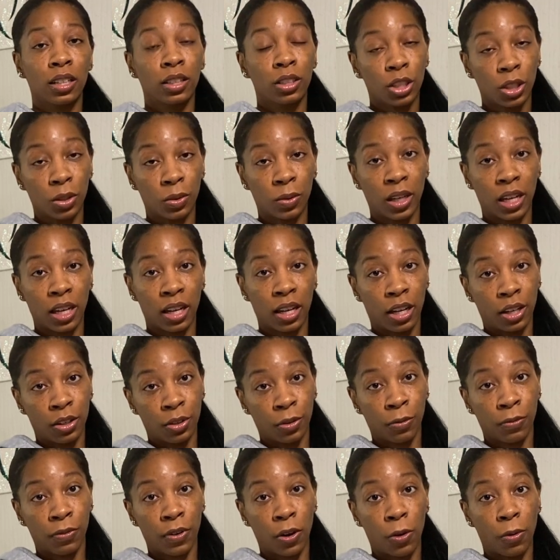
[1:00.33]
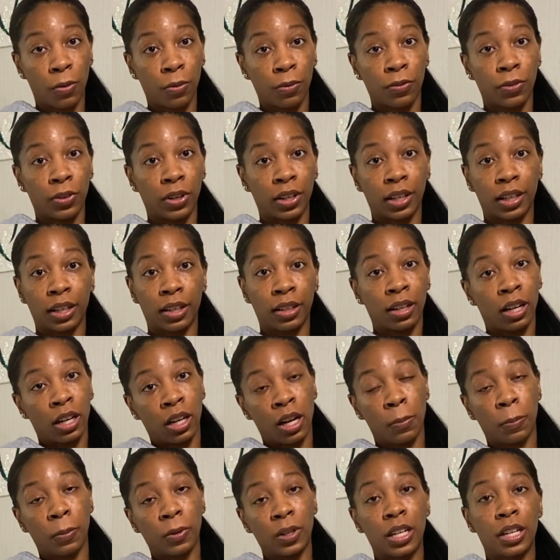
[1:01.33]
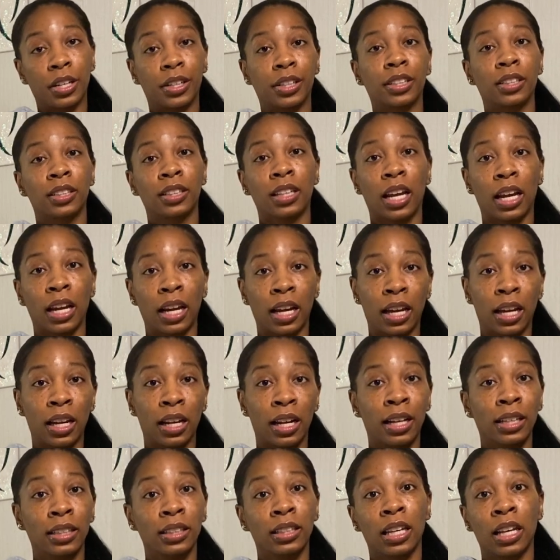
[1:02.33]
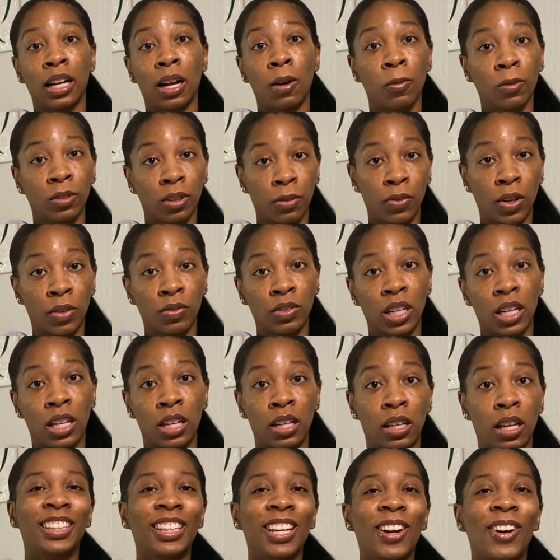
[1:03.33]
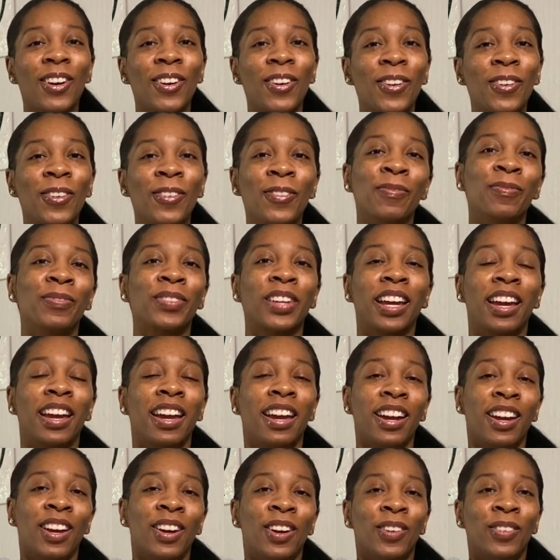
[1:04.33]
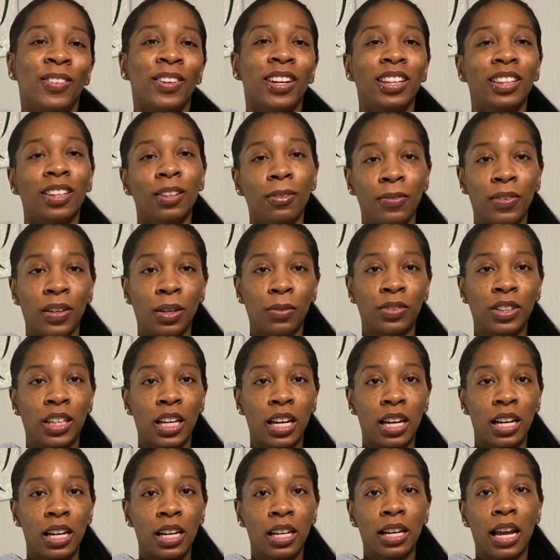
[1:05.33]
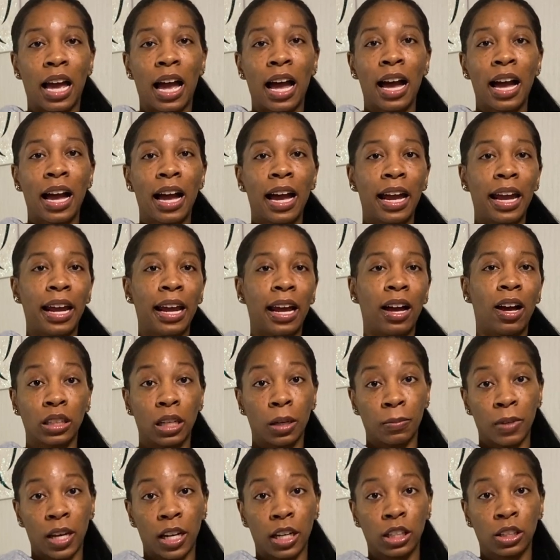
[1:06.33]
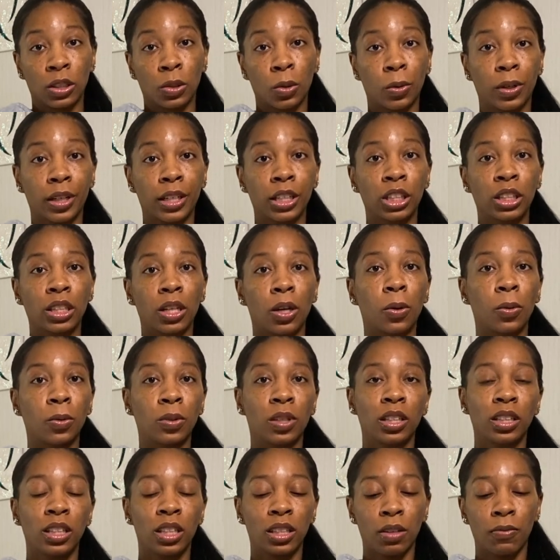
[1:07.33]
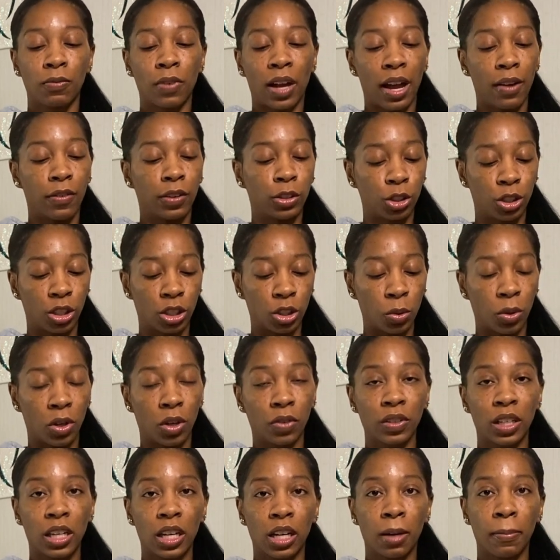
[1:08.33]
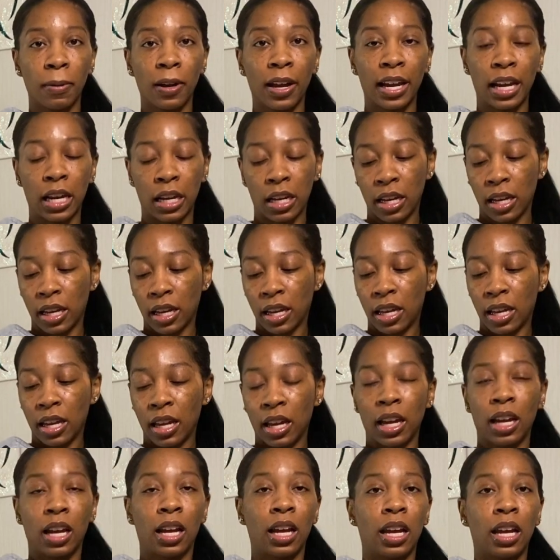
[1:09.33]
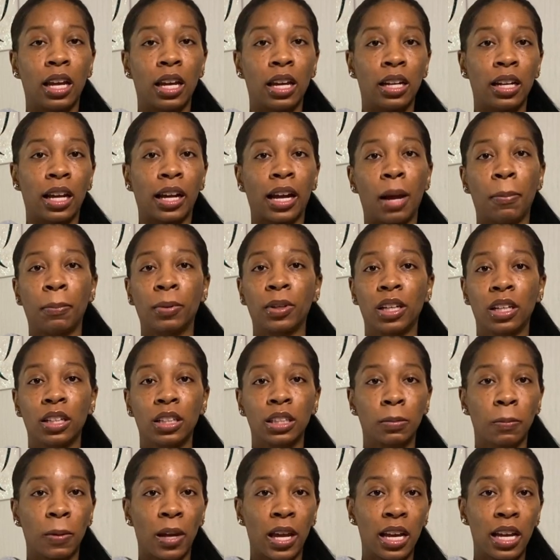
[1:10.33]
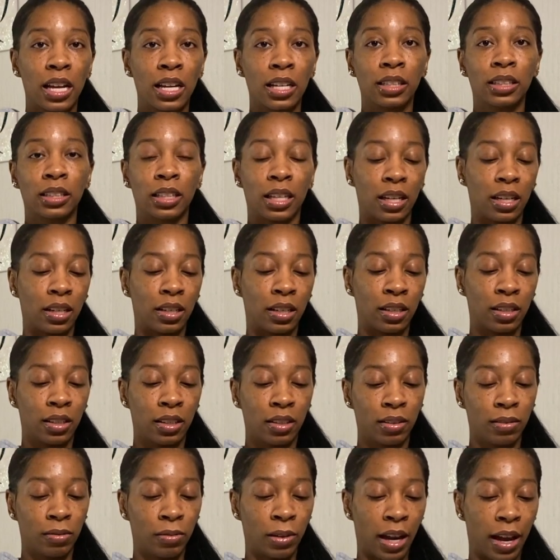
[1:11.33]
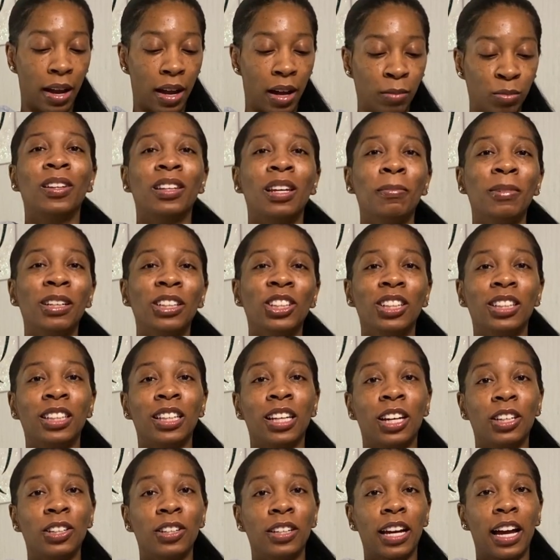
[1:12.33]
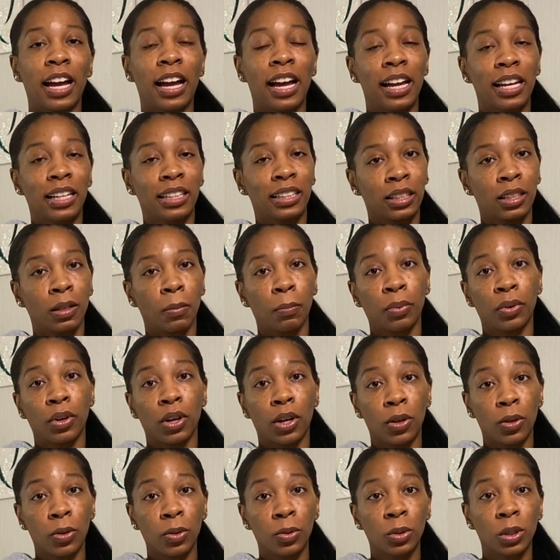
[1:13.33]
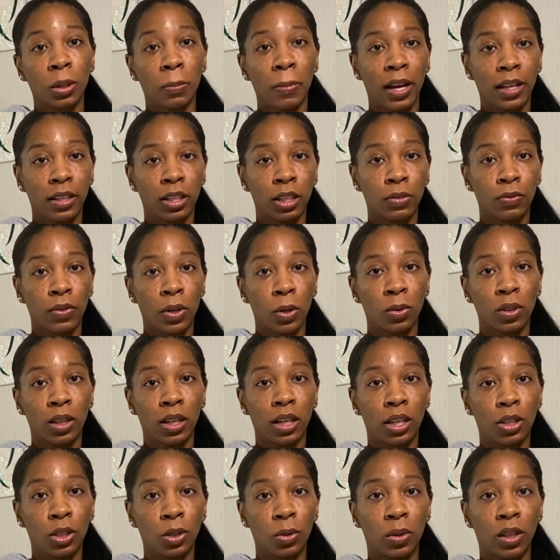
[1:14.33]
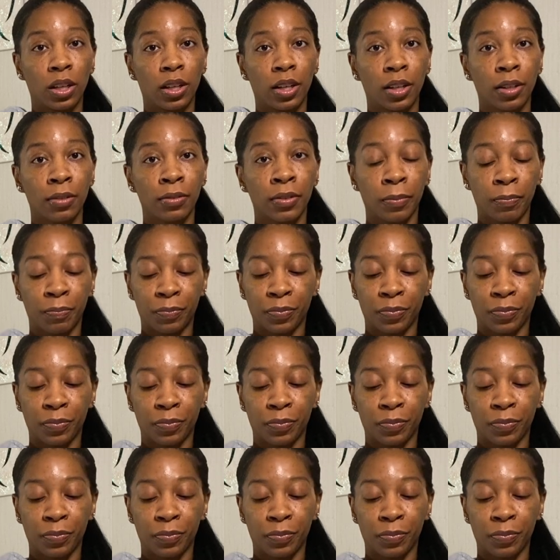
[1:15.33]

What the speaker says: to get a new phone for a couple years, and I said I want the 15. So with the 15, I updated storage. So this is a 512 gigabyte. And I got plenty of space, and yeah. Let me just tell you guys some pros about this phone that I do love.